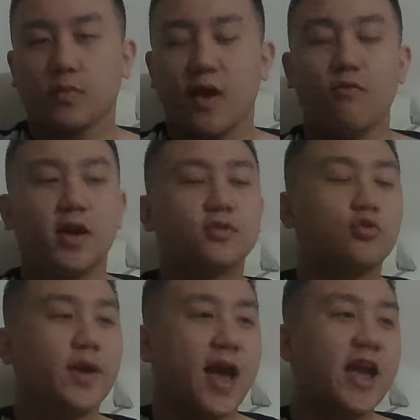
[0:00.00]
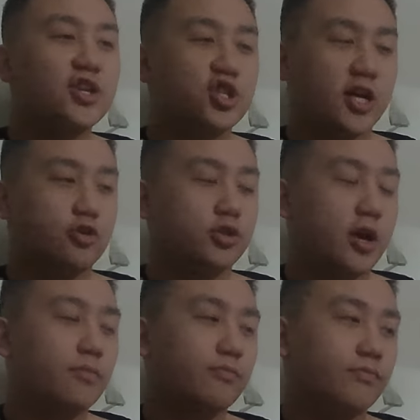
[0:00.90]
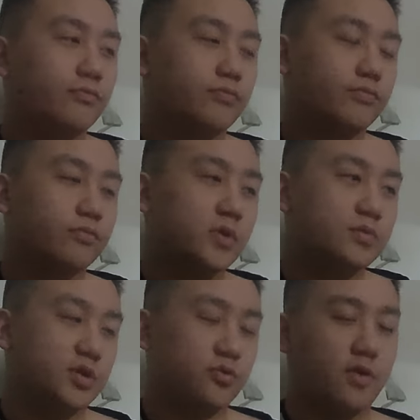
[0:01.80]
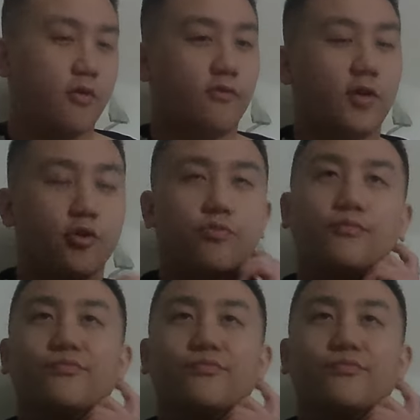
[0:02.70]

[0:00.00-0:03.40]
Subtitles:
Everyone likes to call me Asian Andrew Tate. Especially in my own friend group.